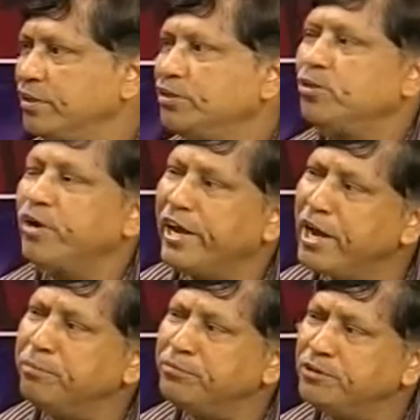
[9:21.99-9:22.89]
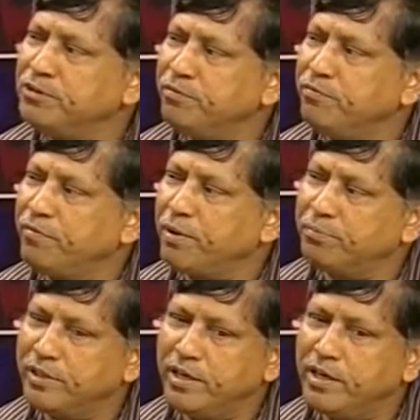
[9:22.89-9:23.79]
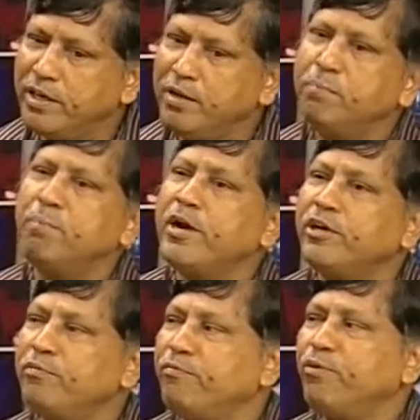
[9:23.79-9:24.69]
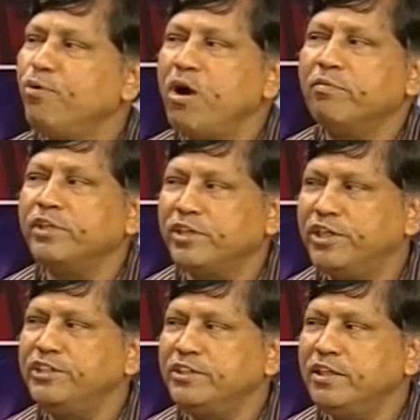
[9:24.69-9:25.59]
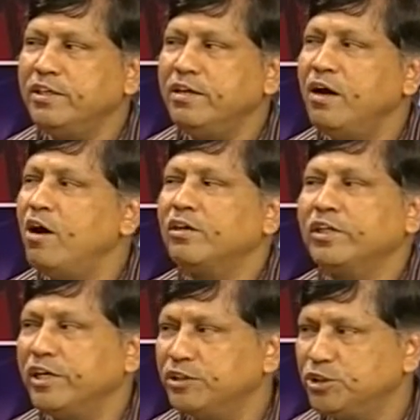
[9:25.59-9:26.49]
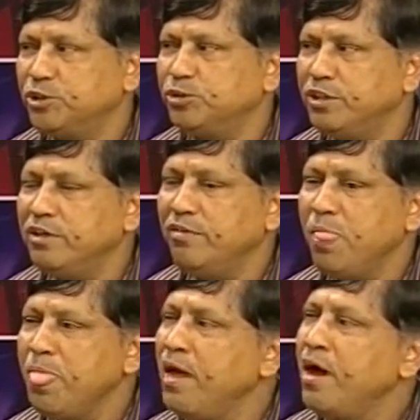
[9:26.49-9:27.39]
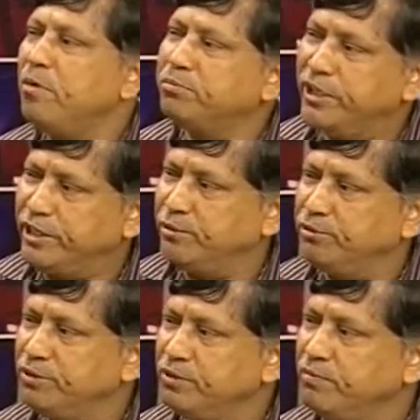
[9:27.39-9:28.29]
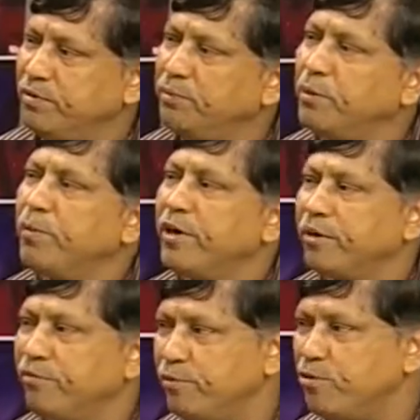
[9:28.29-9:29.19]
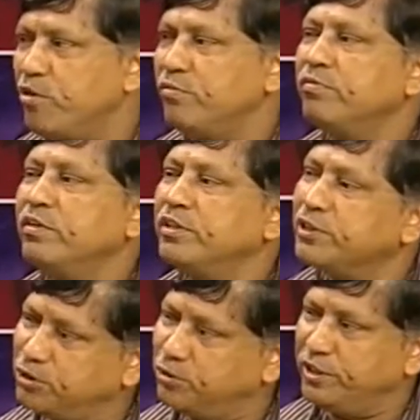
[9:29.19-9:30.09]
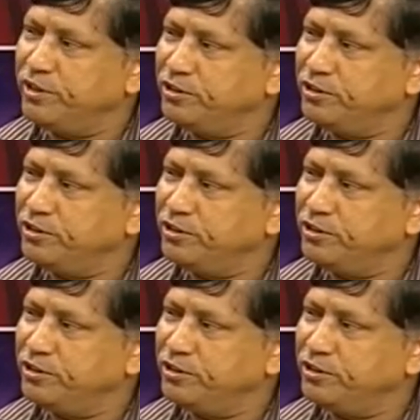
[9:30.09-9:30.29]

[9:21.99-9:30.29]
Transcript: So aims from the point of view of the teacher or the institution, objectives from the point of view of the students.